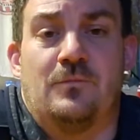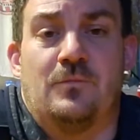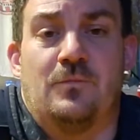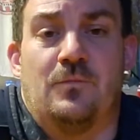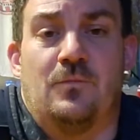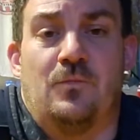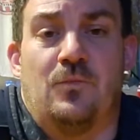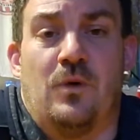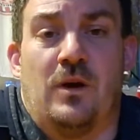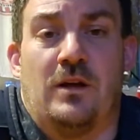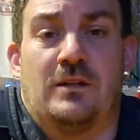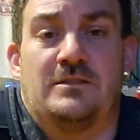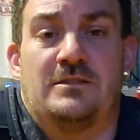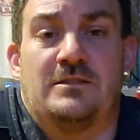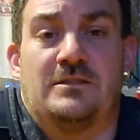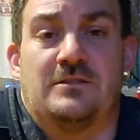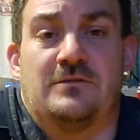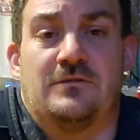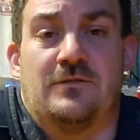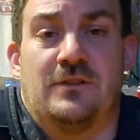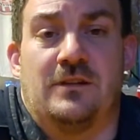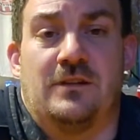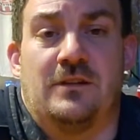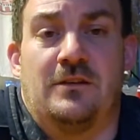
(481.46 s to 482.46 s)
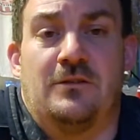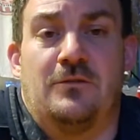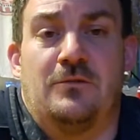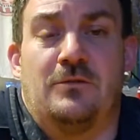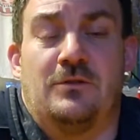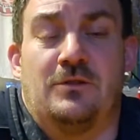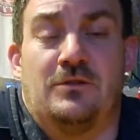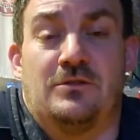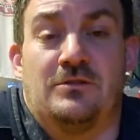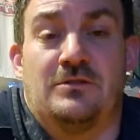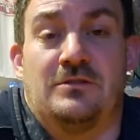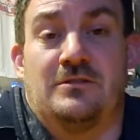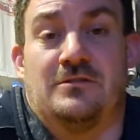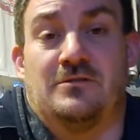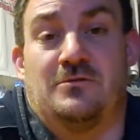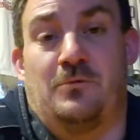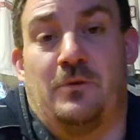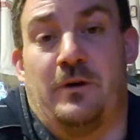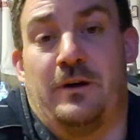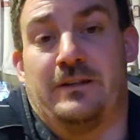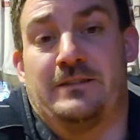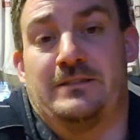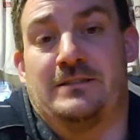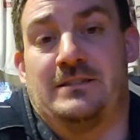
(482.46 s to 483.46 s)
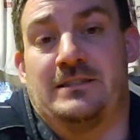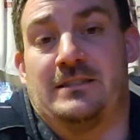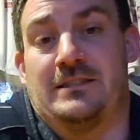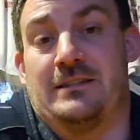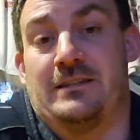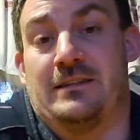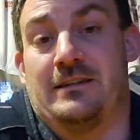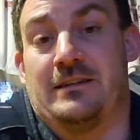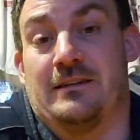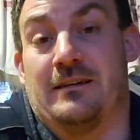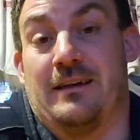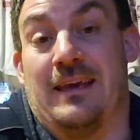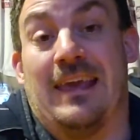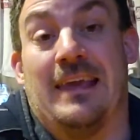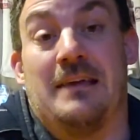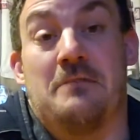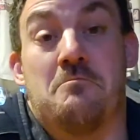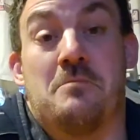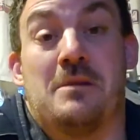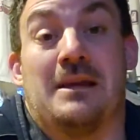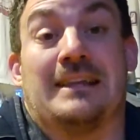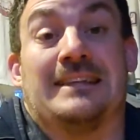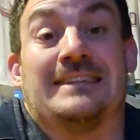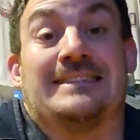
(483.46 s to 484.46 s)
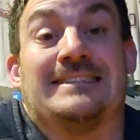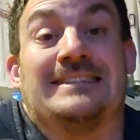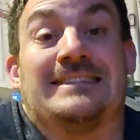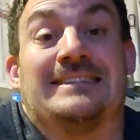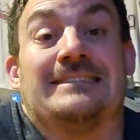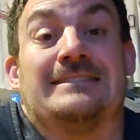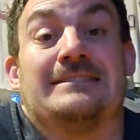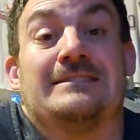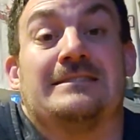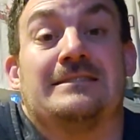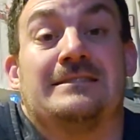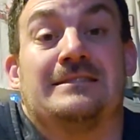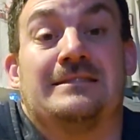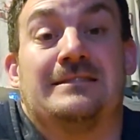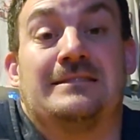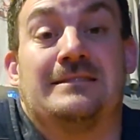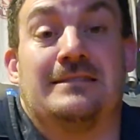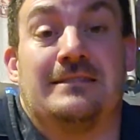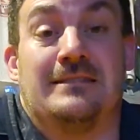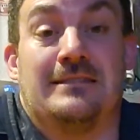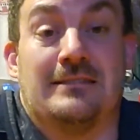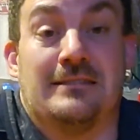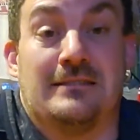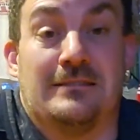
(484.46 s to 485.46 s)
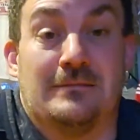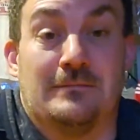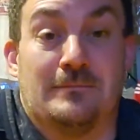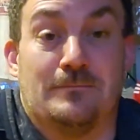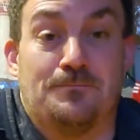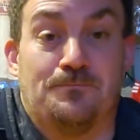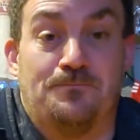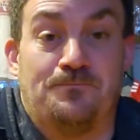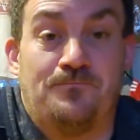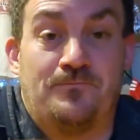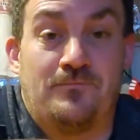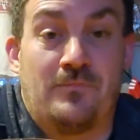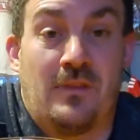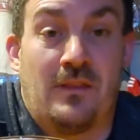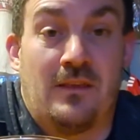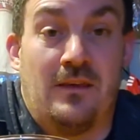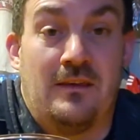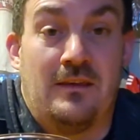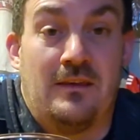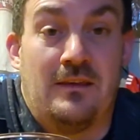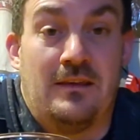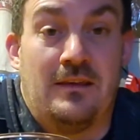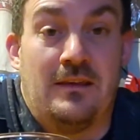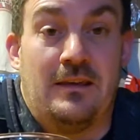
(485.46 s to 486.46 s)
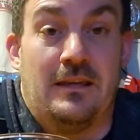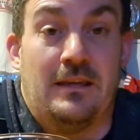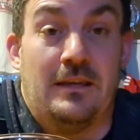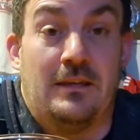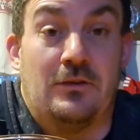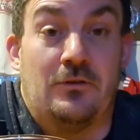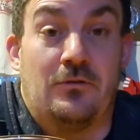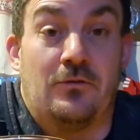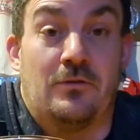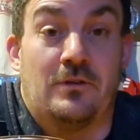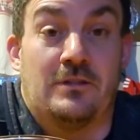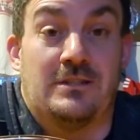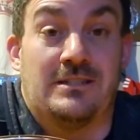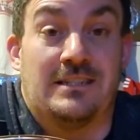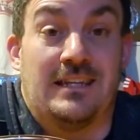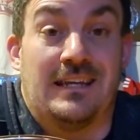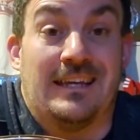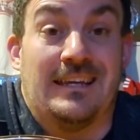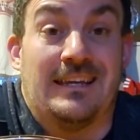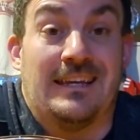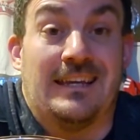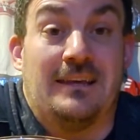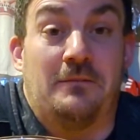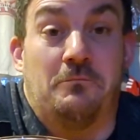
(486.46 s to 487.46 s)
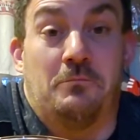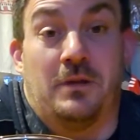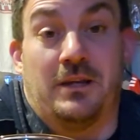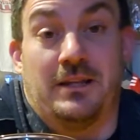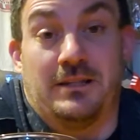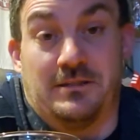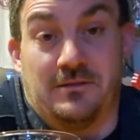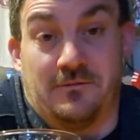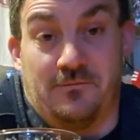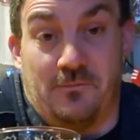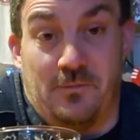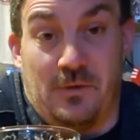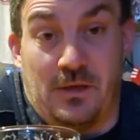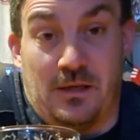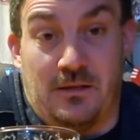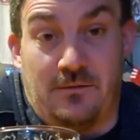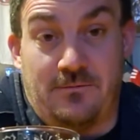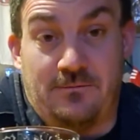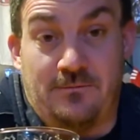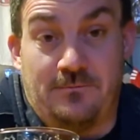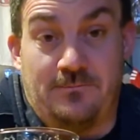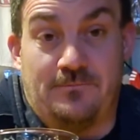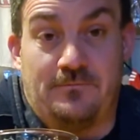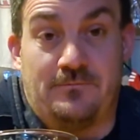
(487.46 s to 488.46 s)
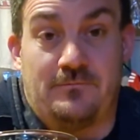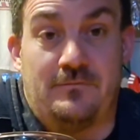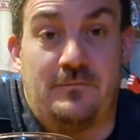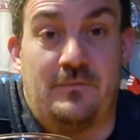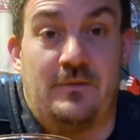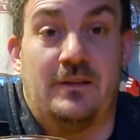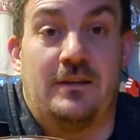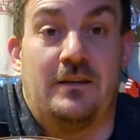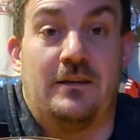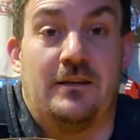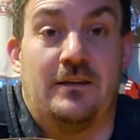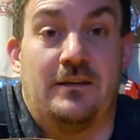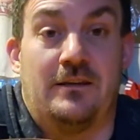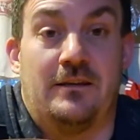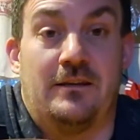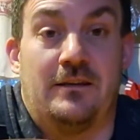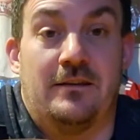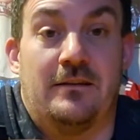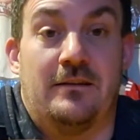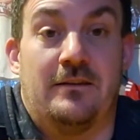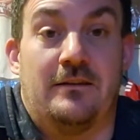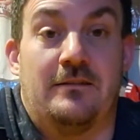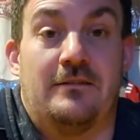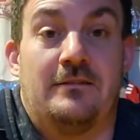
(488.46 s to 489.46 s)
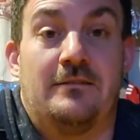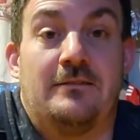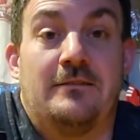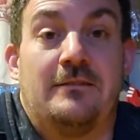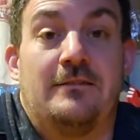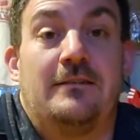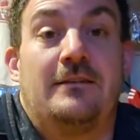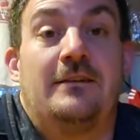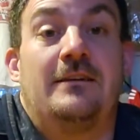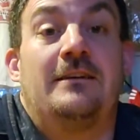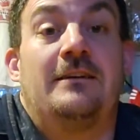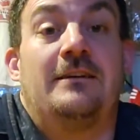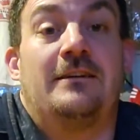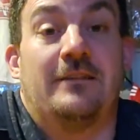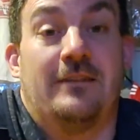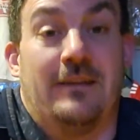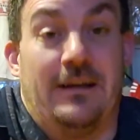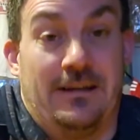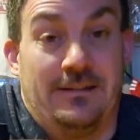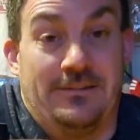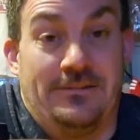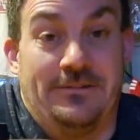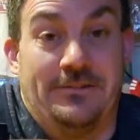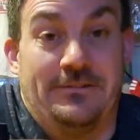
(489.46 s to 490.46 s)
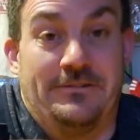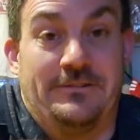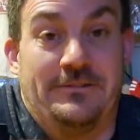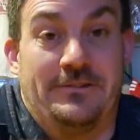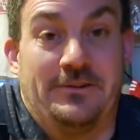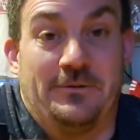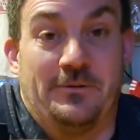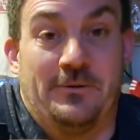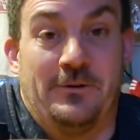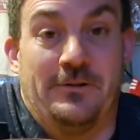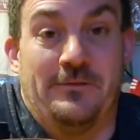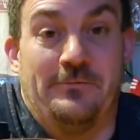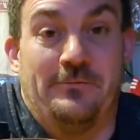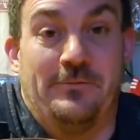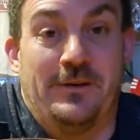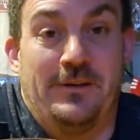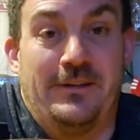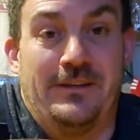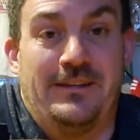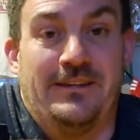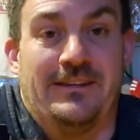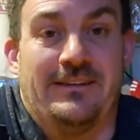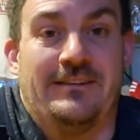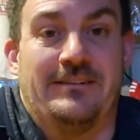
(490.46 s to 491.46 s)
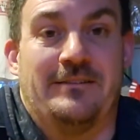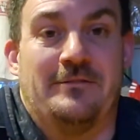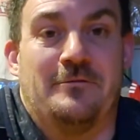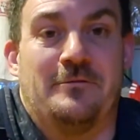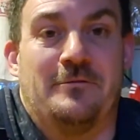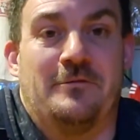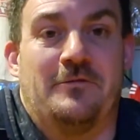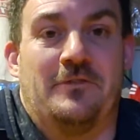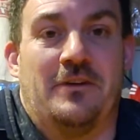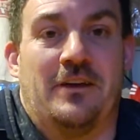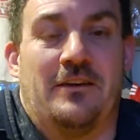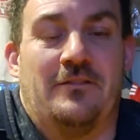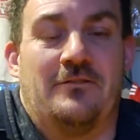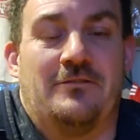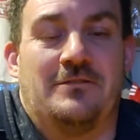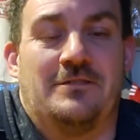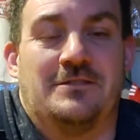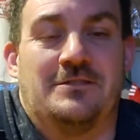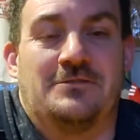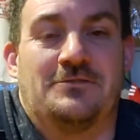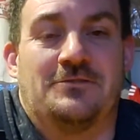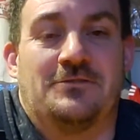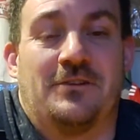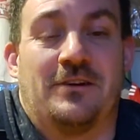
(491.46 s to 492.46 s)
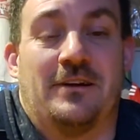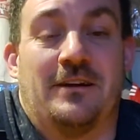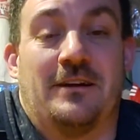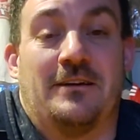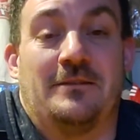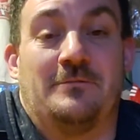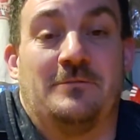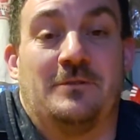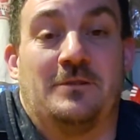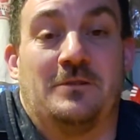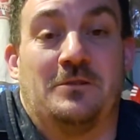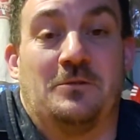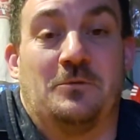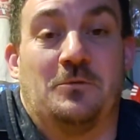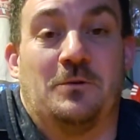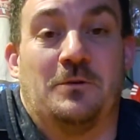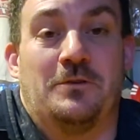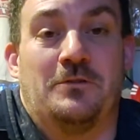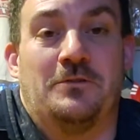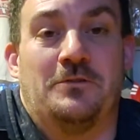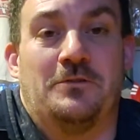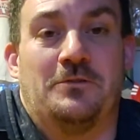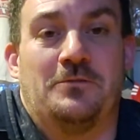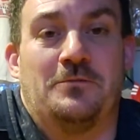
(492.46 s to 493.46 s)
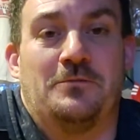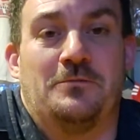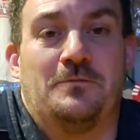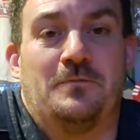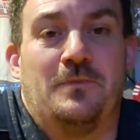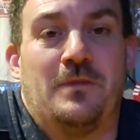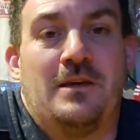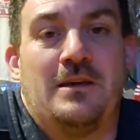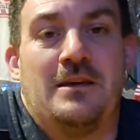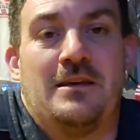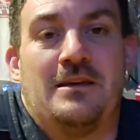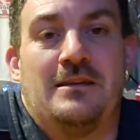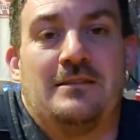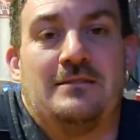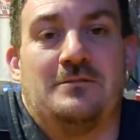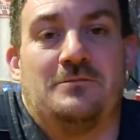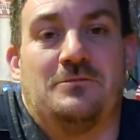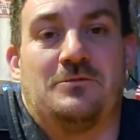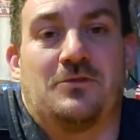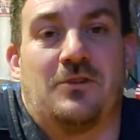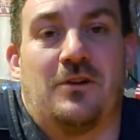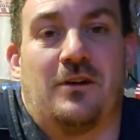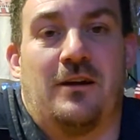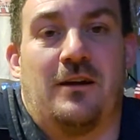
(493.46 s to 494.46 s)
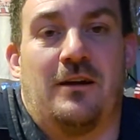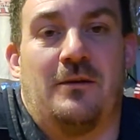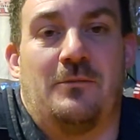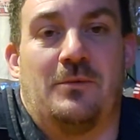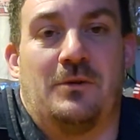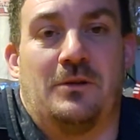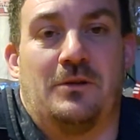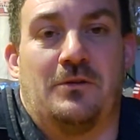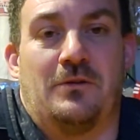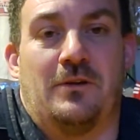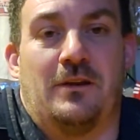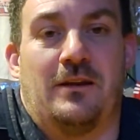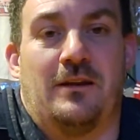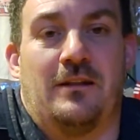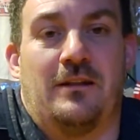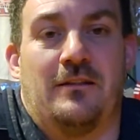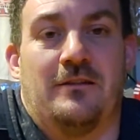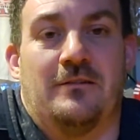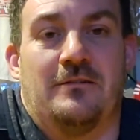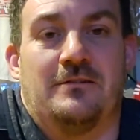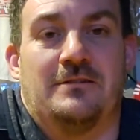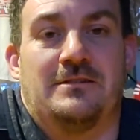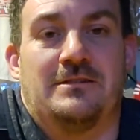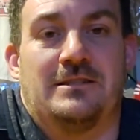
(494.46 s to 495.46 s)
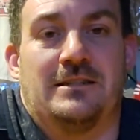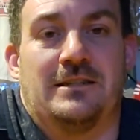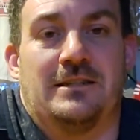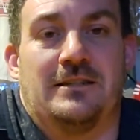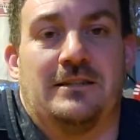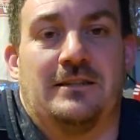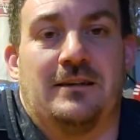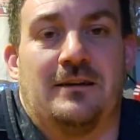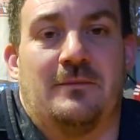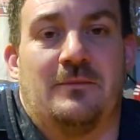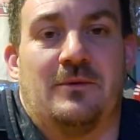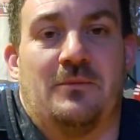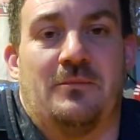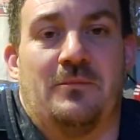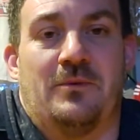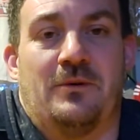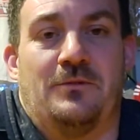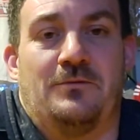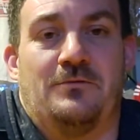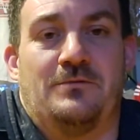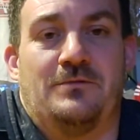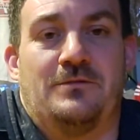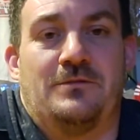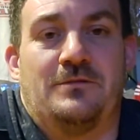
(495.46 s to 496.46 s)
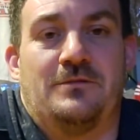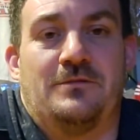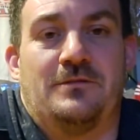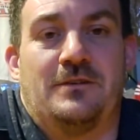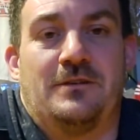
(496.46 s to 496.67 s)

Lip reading: watch this video and you're still watching 8 minutes in, and you could stand 8 minutes of me, then glad you're still with me. If you haven't subscribed and you want to subscribe, and you'll get alerts anytime I post.